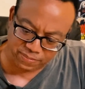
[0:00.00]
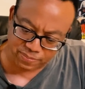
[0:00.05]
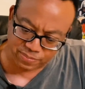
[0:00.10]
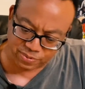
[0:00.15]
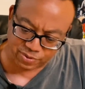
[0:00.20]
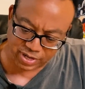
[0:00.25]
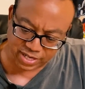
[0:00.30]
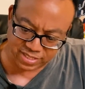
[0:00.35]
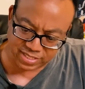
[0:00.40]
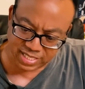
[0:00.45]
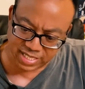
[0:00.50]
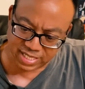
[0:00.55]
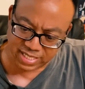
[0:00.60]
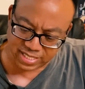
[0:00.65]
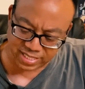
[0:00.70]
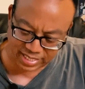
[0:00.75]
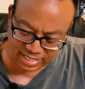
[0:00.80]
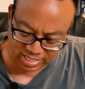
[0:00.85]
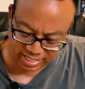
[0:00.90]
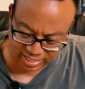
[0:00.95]
pressed and
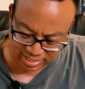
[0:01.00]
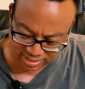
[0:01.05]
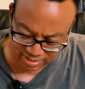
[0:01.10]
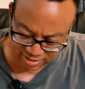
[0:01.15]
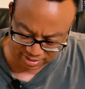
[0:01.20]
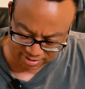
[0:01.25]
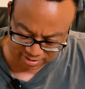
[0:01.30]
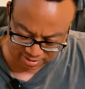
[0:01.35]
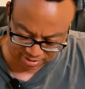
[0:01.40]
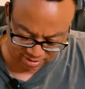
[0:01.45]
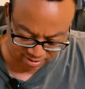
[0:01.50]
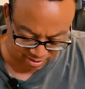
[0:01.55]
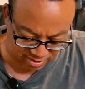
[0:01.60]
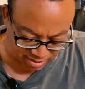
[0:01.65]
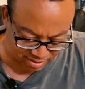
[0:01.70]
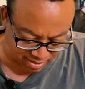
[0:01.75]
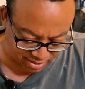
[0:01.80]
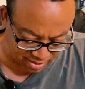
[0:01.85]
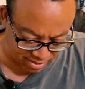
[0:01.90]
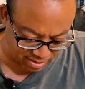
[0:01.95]
cleaned
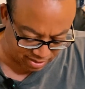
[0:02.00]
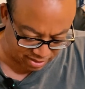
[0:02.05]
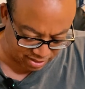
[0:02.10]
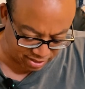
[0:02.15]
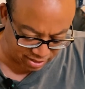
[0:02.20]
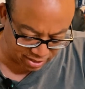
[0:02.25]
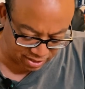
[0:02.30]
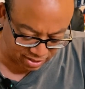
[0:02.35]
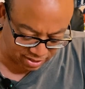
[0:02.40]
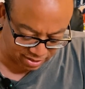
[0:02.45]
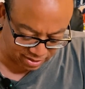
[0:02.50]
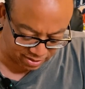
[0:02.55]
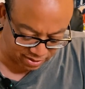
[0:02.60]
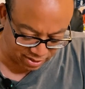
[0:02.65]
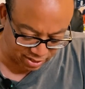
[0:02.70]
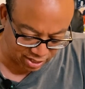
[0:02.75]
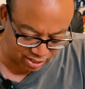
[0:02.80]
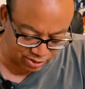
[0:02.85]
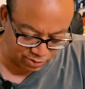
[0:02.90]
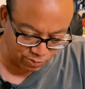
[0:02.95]

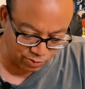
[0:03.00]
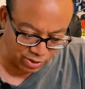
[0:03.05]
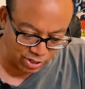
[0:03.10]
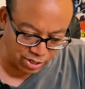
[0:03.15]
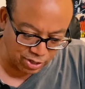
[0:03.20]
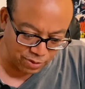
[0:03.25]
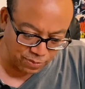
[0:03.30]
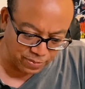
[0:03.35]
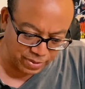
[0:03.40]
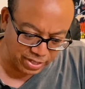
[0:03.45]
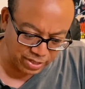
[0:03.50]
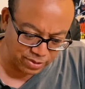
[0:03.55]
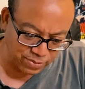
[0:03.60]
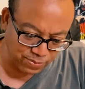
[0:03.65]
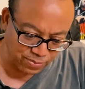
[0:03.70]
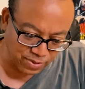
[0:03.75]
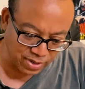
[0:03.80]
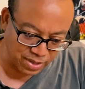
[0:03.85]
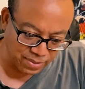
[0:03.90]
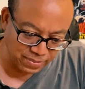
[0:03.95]
as well, but it's
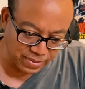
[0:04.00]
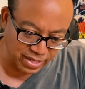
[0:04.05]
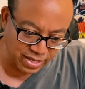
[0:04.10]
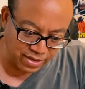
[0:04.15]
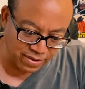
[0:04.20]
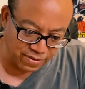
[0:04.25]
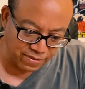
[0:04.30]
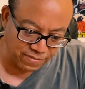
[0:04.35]
probably